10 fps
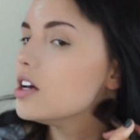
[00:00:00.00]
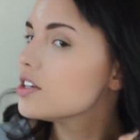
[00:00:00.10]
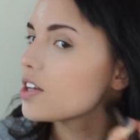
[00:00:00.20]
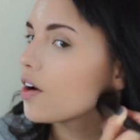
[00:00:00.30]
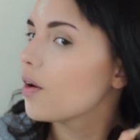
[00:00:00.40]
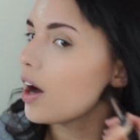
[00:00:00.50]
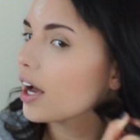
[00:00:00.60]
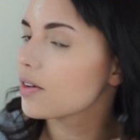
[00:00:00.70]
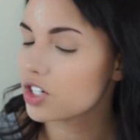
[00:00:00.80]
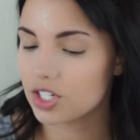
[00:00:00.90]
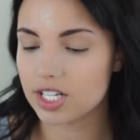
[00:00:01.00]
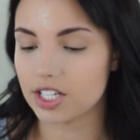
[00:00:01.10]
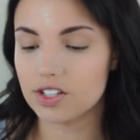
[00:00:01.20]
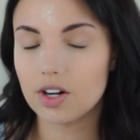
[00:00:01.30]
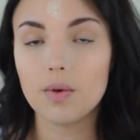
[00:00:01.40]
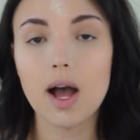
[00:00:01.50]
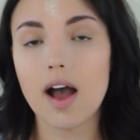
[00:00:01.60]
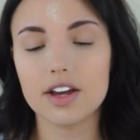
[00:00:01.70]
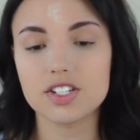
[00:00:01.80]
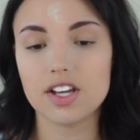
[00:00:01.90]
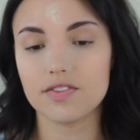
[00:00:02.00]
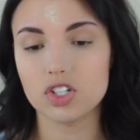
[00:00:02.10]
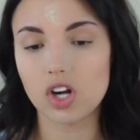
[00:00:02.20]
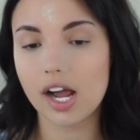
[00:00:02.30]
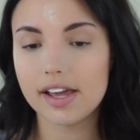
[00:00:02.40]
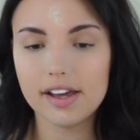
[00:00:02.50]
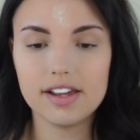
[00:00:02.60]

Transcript: So I was just like, you know what? I just have to try it.